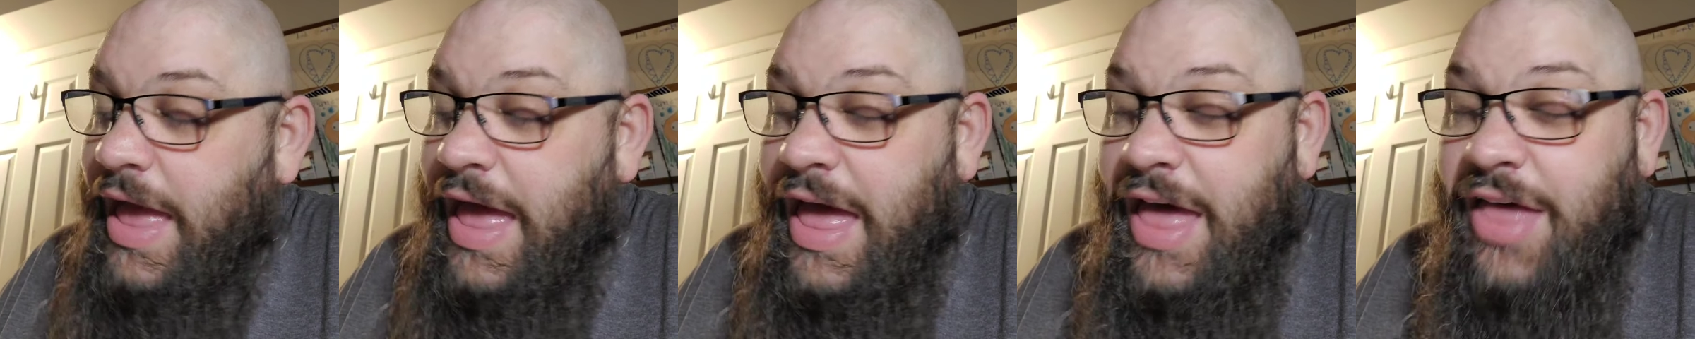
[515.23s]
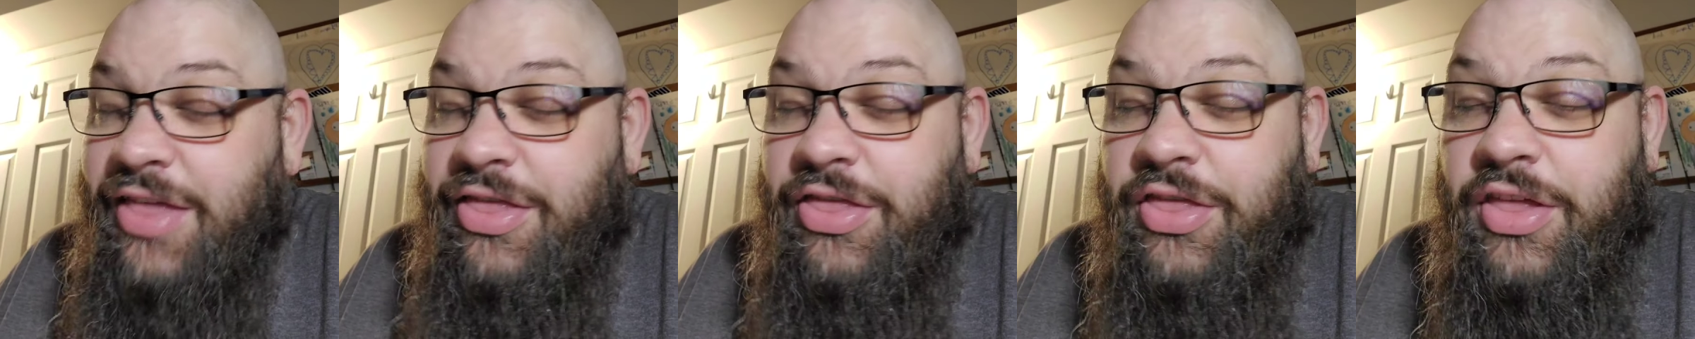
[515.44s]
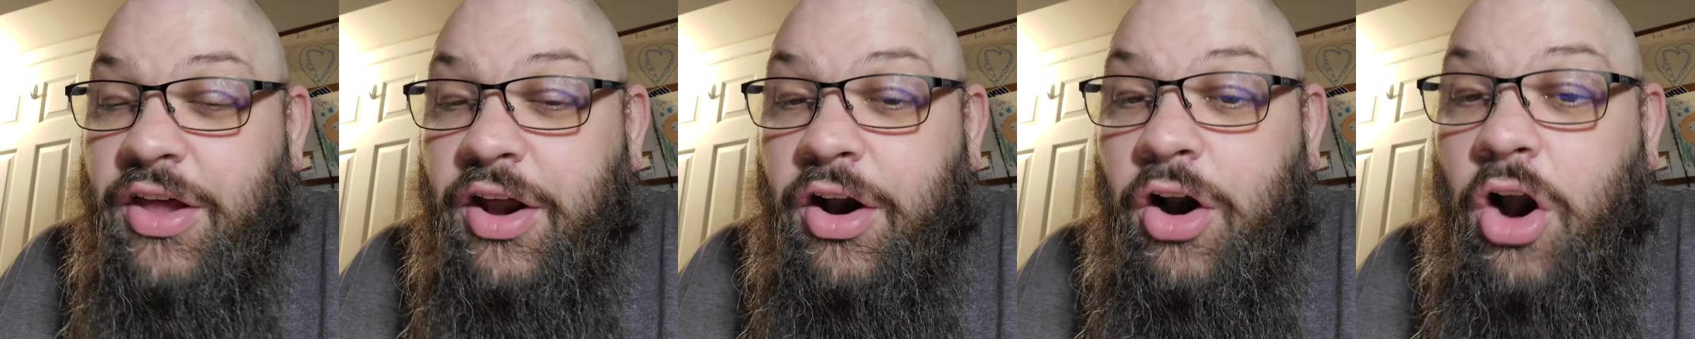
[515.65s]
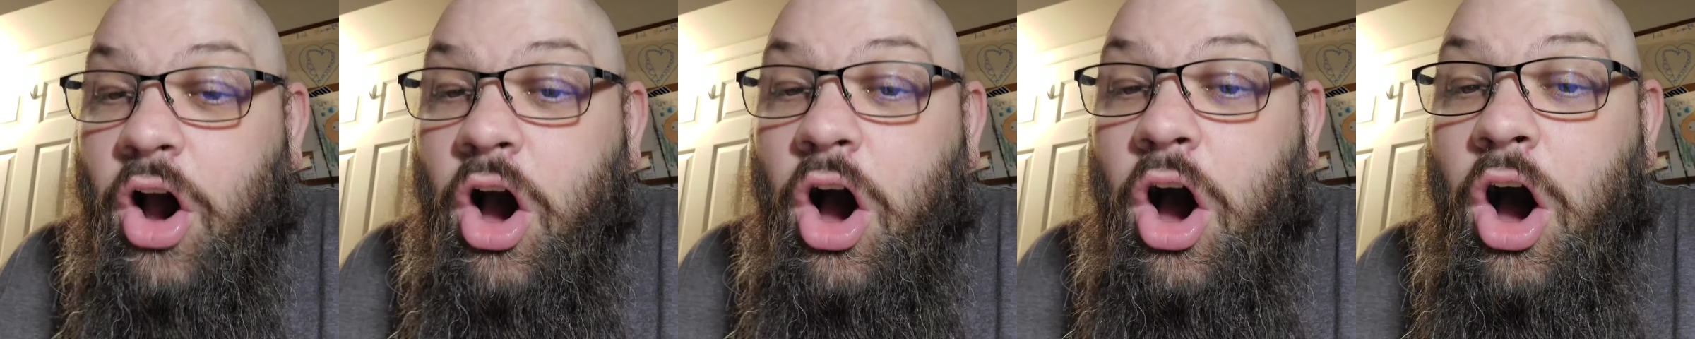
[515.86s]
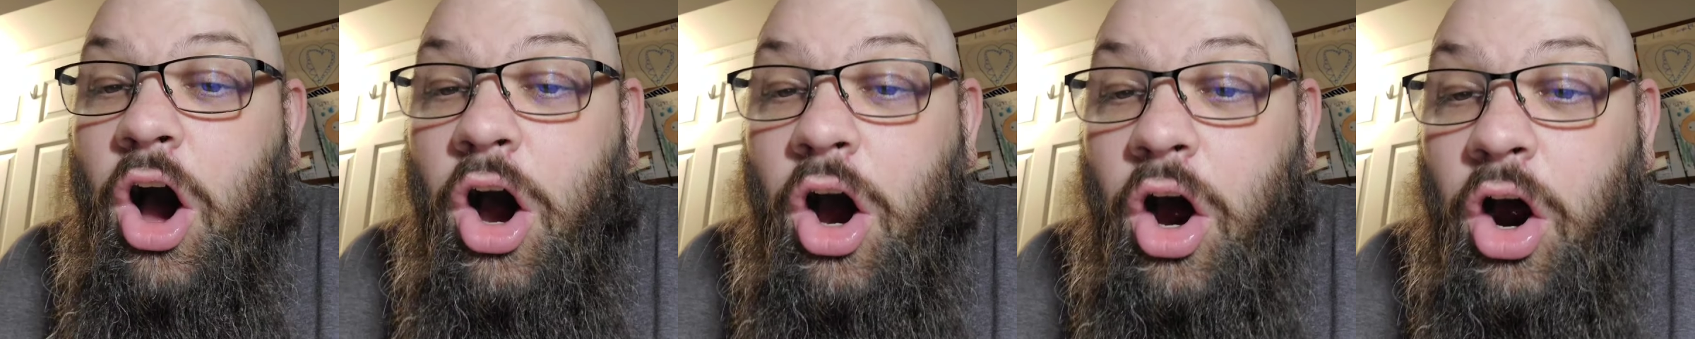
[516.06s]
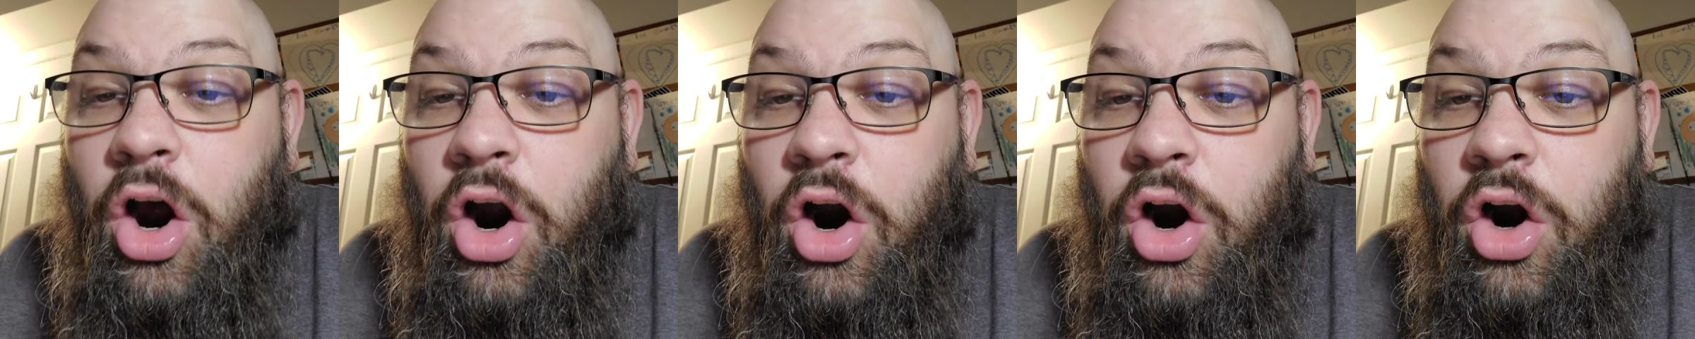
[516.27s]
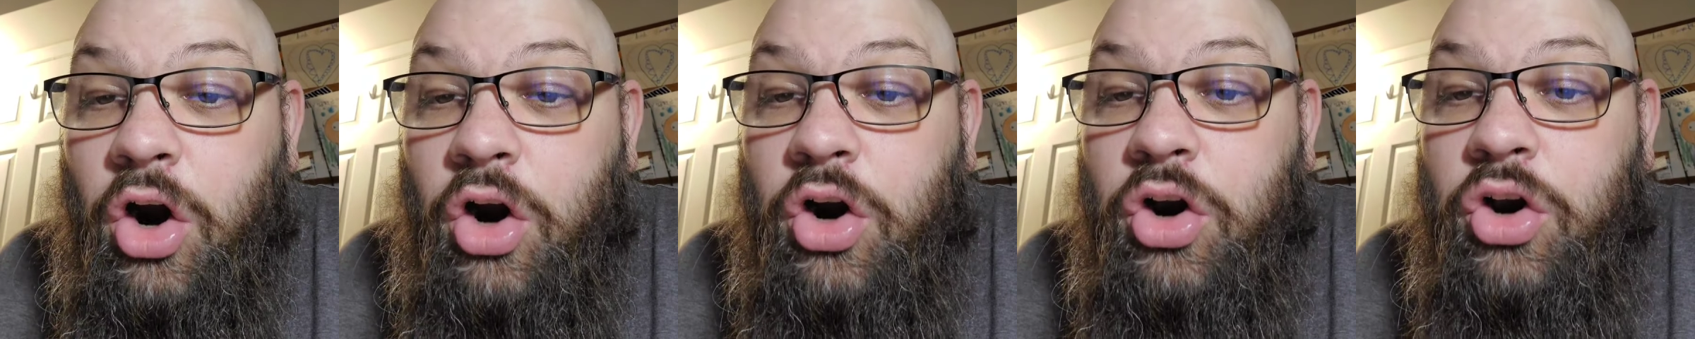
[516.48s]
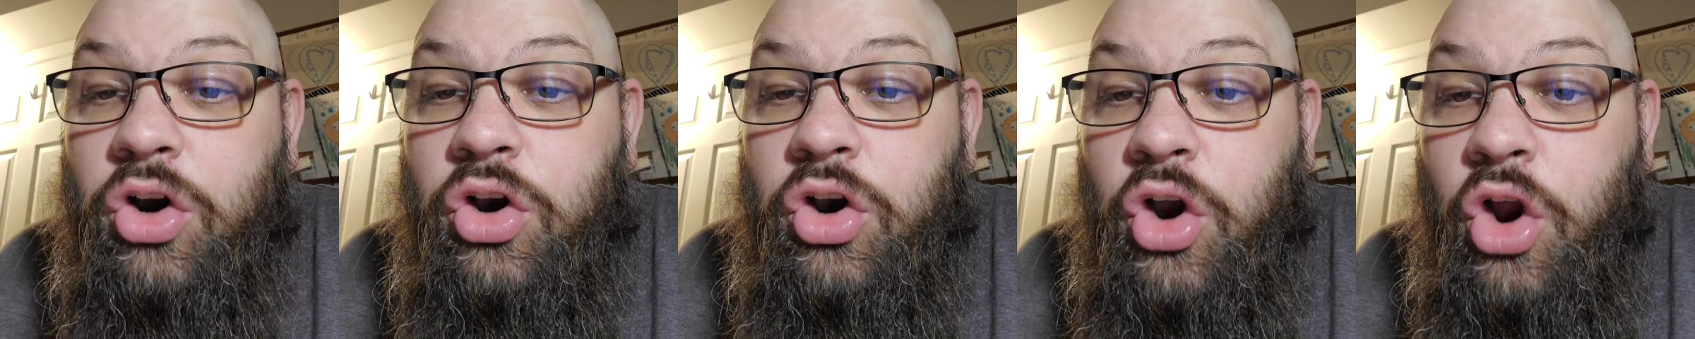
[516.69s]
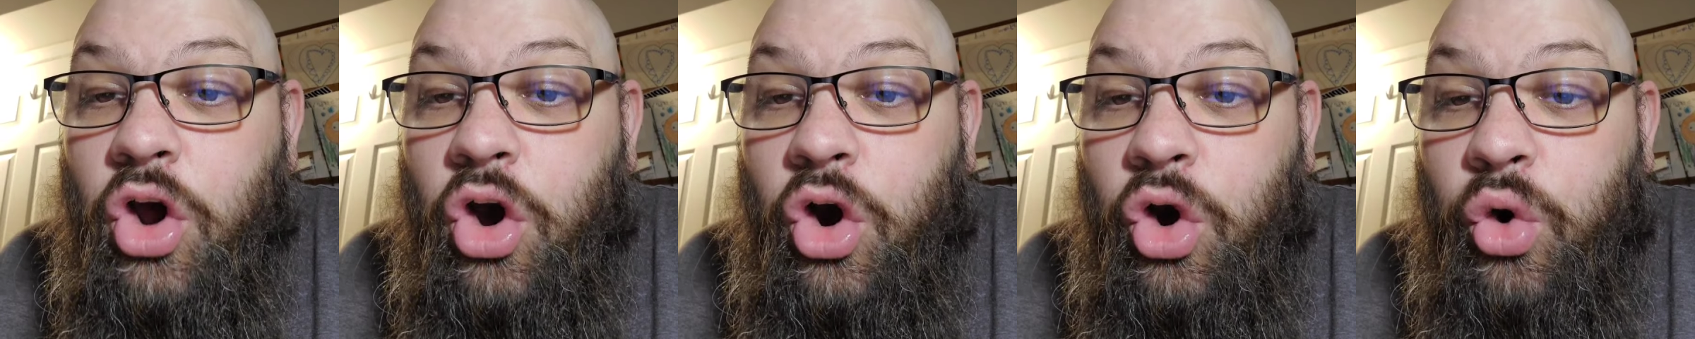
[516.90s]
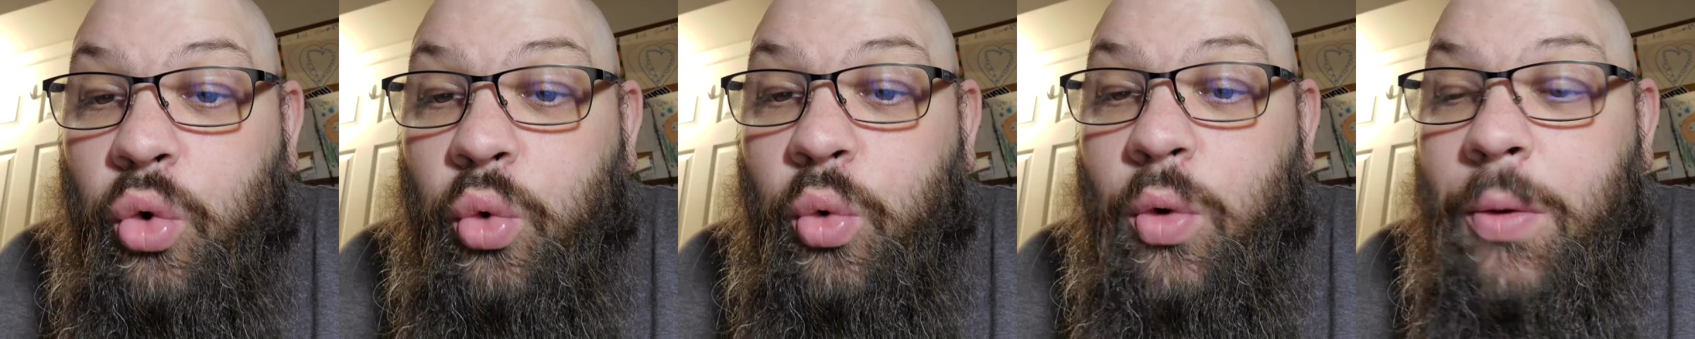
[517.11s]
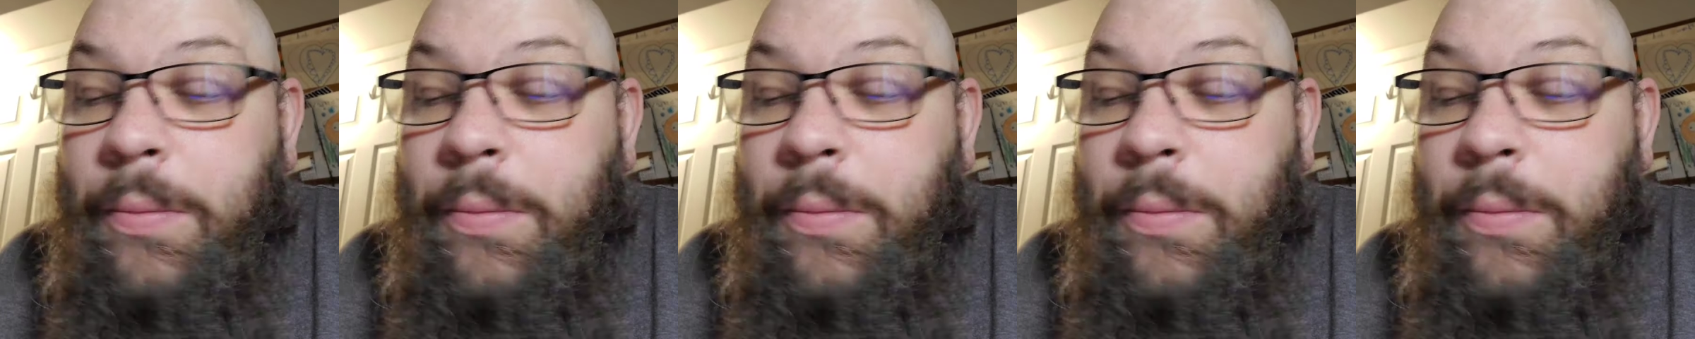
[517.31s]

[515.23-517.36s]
and there are no